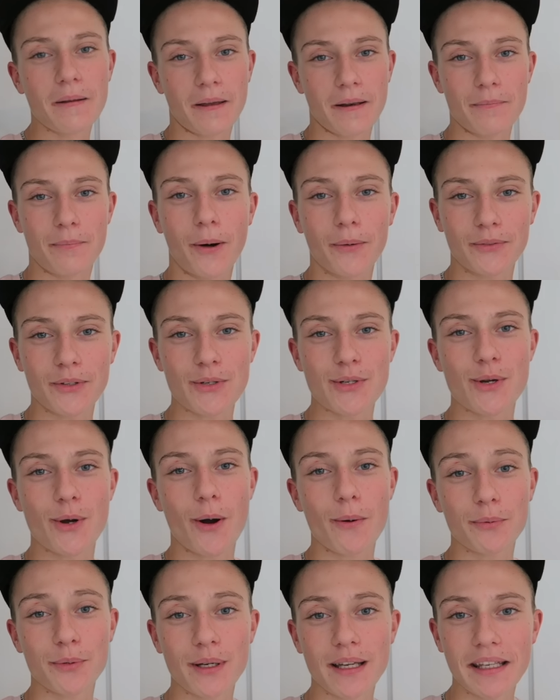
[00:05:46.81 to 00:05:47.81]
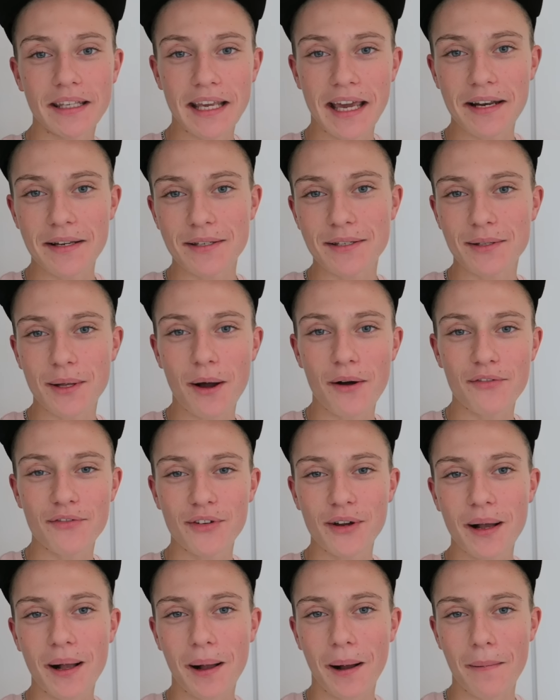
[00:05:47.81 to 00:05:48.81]
Gonna pop the shop, get the
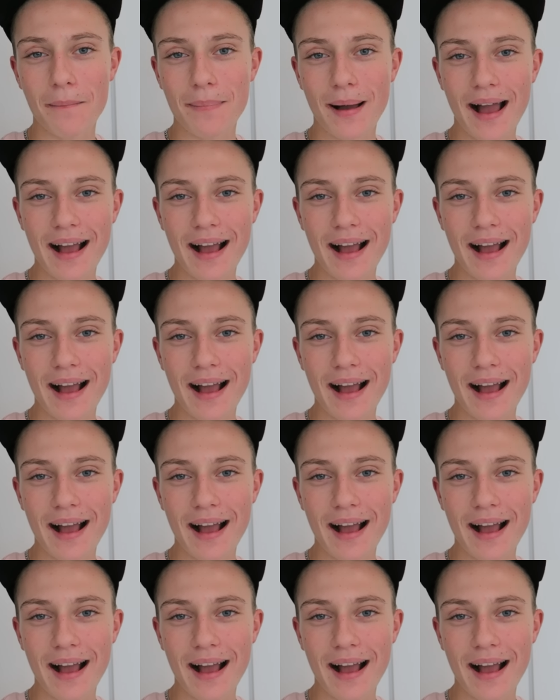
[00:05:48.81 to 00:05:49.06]
stuff, come